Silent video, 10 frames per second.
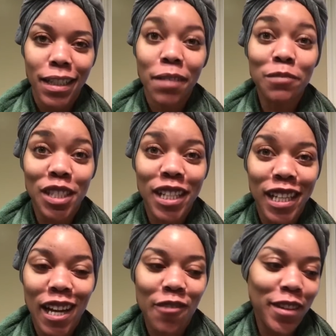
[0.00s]
I'm just gonna
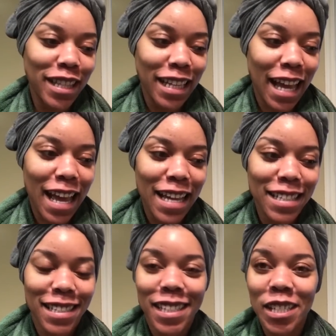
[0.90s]
go with it,
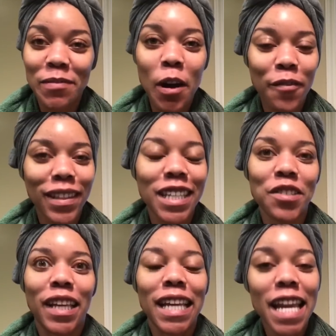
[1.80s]
guys. Hopefully
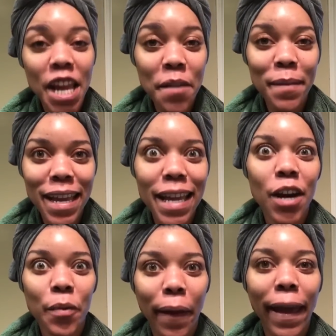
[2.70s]
you can hear me
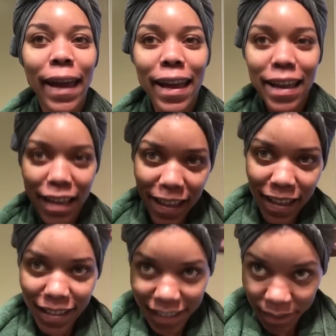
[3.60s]
okay.
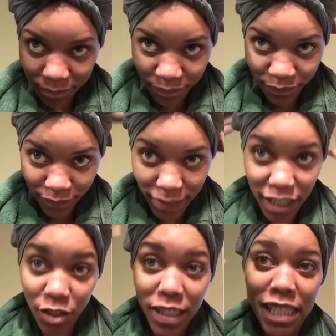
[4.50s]

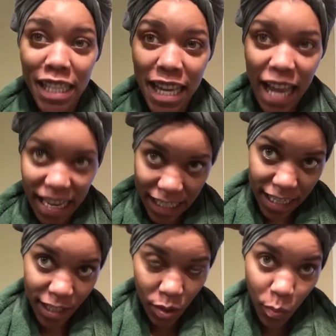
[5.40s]
As you can see, I
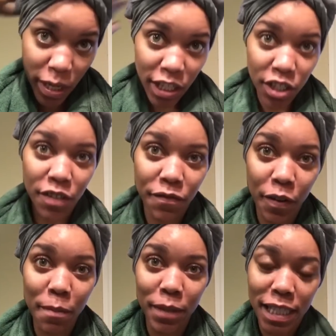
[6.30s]
did switch
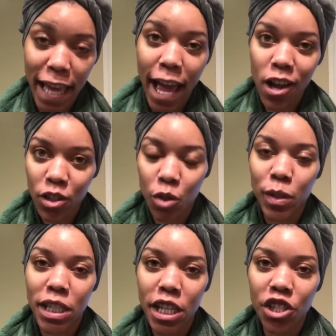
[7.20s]
from the towel to a
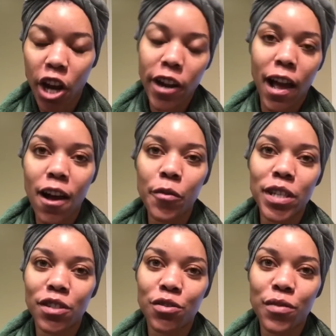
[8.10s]
t-shirt. I
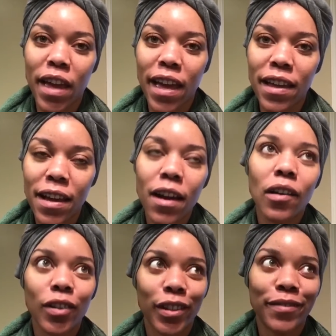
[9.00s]
always do that.
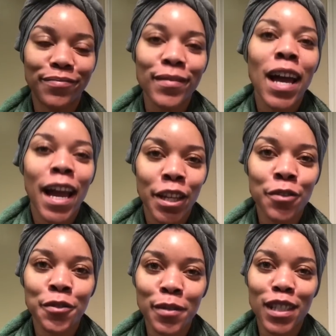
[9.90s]
Well, I
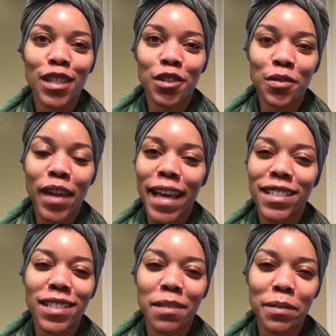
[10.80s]
usually do that
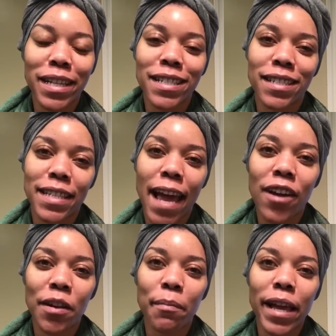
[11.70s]
just because the
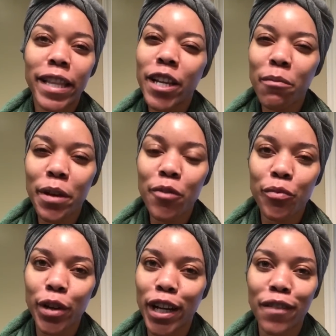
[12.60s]
towel can be a little
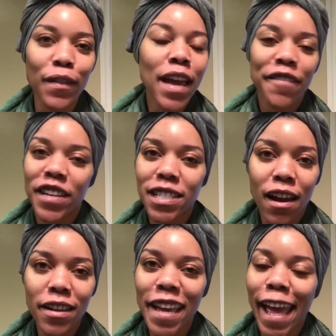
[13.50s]
bit rough. If that's
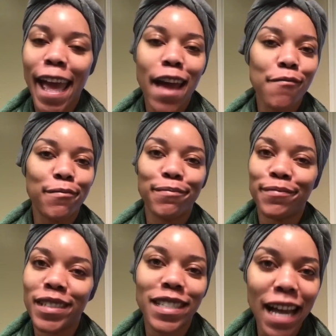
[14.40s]
all you have,
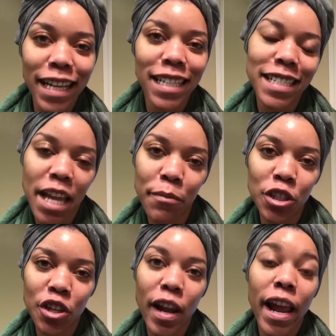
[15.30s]
it's not gonna
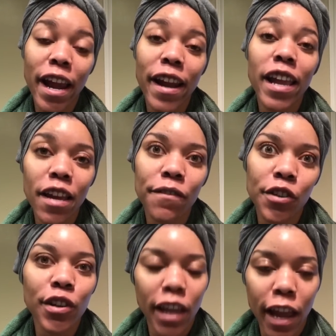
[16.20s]
damage your hair if
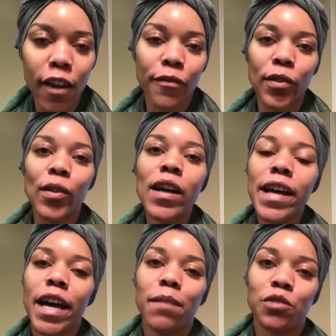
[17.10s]
you're careful.
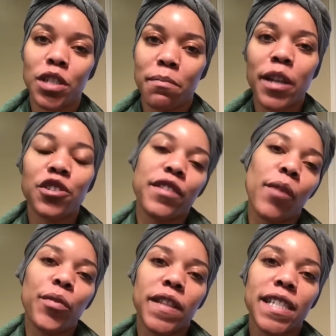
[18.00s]
Just make sure
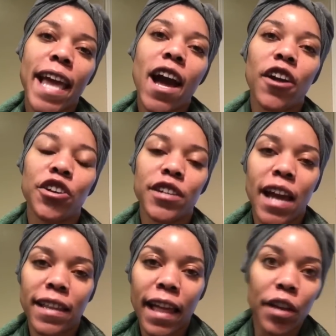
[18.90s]
that with the towel, you're
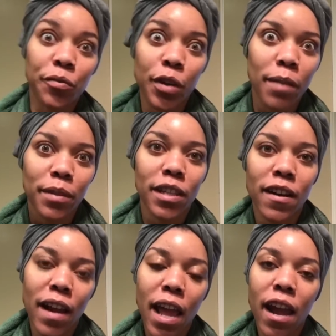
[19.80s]
not like rubbing
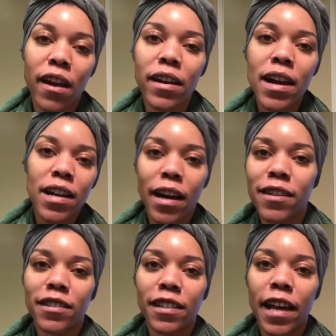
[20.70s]
your hair,
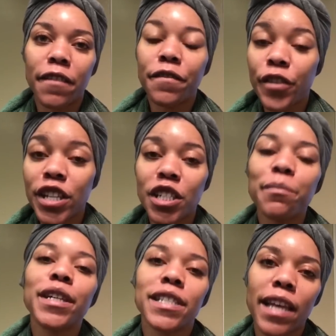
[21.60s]
causing a lot of friction,
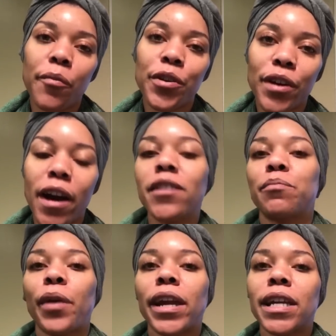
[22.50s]
because that will cause
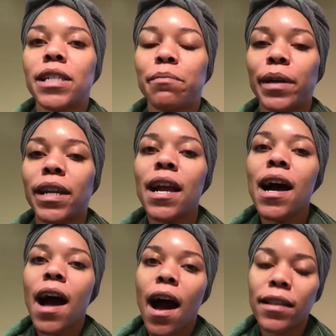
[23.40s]
breakage. But
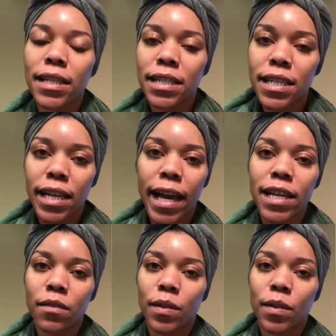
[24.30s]
all I did, guys,